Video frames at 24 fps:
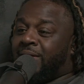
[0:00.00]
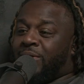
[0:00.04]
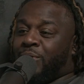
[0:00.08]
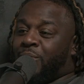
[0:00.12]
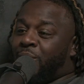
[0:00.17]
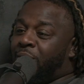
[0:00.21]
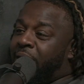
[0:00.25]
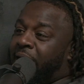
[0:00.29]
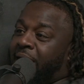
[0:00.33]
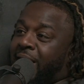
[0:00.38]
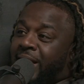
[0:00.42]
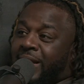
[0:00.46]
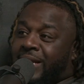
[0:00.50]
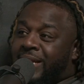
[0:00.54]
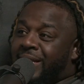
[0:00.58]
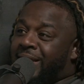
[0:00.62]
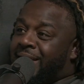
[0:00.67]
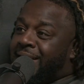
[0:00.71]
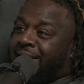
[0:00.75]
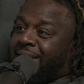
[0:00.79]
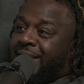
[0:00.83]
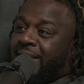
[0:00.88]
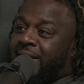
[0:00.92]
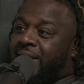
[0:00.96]
or edit
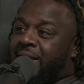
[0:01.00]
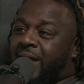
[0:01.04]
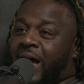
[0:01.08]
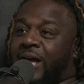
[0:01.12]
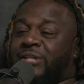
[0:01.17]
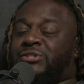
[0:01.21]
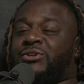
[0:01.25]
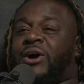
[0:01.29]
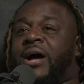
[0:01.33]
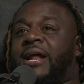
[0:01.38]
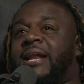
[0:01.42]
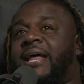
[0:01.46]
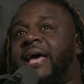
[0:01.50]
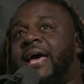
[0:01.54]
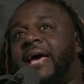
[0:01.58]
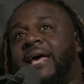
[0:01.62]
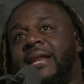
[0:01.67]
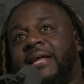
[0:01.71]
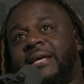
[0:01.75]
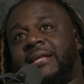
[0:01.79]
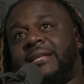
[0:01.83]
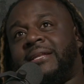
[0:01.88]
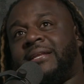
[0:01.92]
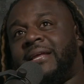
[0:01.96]
it. I tried to
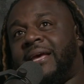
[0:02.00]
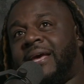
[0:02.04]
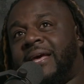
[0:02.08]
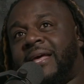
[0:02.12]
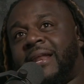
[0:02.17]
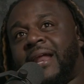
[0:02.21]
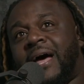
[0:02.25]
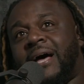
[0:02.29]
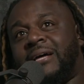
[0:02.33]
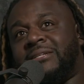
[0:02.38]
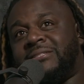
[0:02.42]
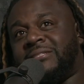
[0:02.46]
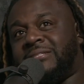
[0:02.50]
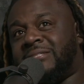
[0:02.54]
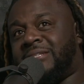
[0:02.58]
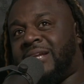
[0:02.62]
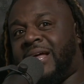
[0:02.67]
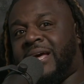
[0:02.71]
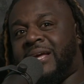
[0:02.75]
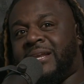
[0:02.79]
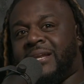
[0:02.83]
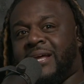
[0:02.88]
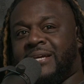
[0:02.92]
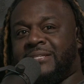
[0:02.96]
edit and I was just
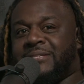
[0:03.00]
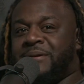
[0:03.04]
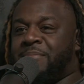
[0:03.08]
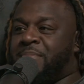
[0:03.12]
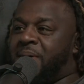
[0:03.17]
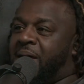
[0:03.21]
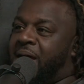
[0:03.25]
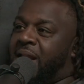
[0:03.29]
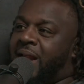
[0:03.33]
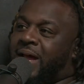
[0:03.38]
like, that's a bad